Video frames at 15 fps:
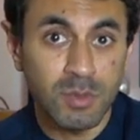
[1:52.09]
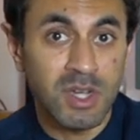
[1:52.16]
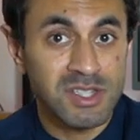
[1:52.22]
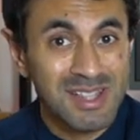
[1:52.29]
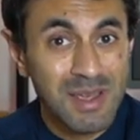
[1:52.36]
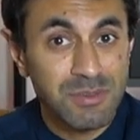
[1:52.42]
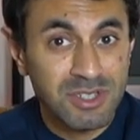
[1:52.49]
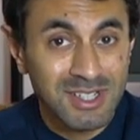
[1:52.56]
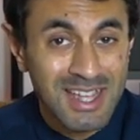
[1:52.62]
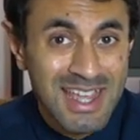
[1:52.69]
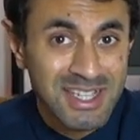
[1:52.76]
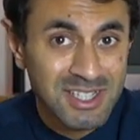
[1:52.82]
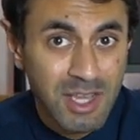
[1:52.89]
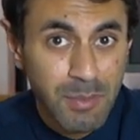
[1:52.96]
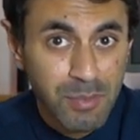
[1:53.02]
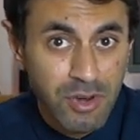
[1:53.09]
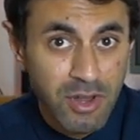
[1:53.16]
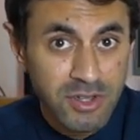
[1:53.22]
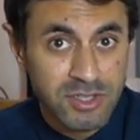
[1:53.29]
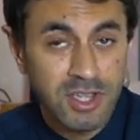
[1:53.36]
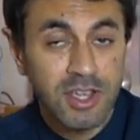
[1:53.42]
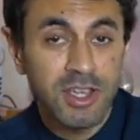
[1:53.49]
my Samsung S10
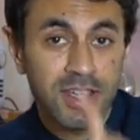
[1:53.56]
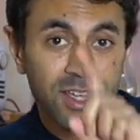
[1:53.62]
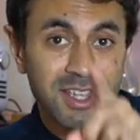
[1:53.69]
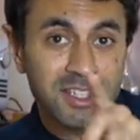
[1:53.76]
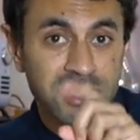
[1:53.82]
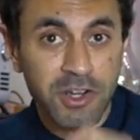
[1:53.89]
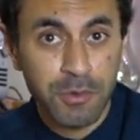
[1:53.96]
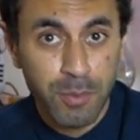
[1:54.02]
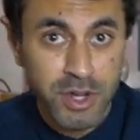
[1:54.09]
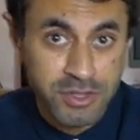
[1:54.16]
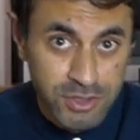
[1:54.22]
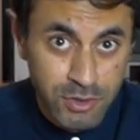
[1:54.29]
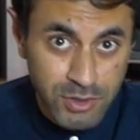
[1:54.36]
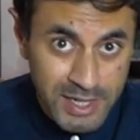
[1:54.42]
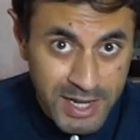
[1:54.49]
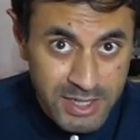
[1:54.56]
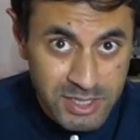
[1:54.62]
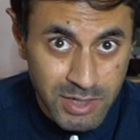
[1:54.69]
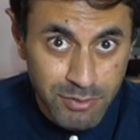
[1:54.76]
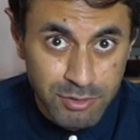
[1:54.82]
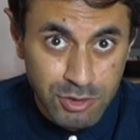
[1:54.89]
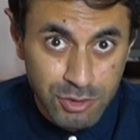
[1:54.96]
Plus instead of my Sony
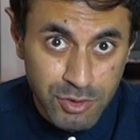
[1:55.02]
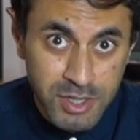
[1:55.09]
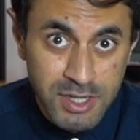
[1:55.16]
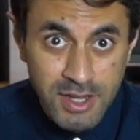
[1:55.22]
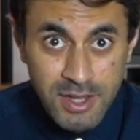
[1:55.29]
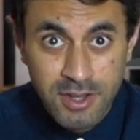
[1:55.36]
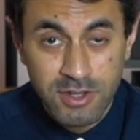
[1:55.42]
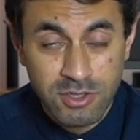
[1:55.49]
a7 III.